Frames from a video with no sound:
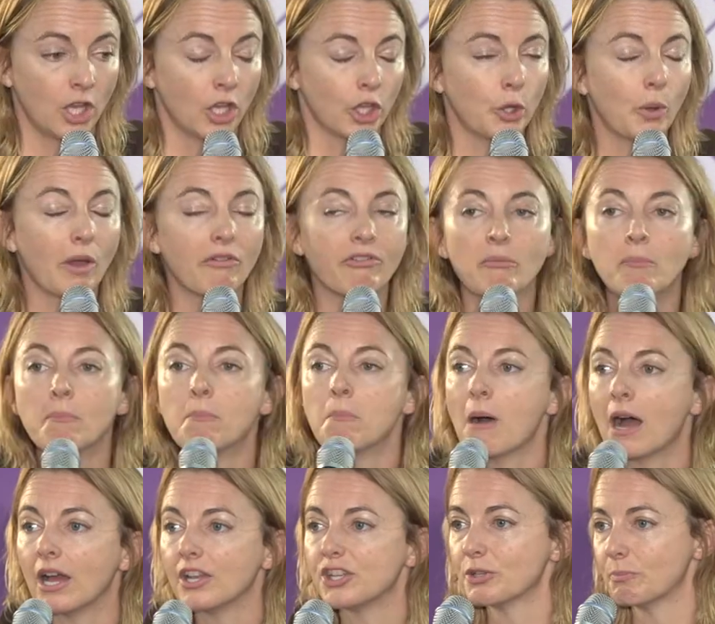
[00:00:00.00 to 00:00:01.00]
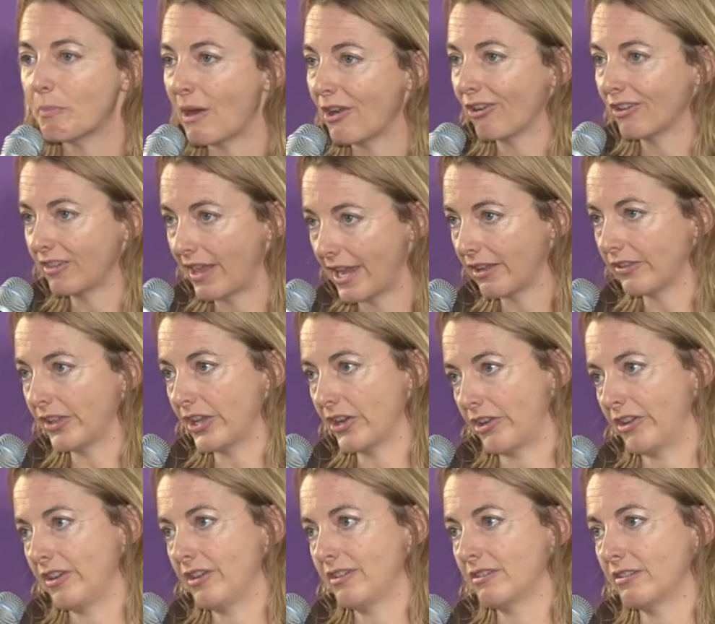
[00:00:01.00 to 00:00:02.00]
you have a much better
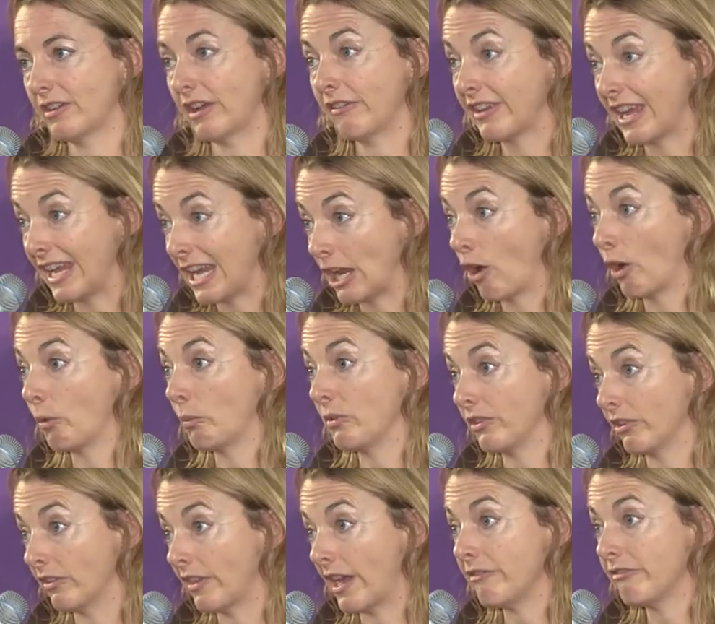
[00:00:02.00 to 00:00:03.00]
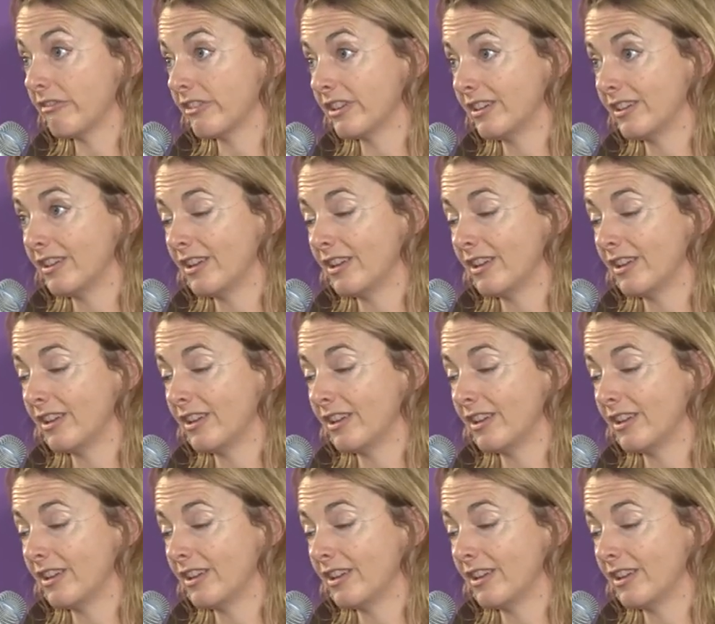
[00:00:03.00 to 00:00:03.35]
likelihood of getting on with your life.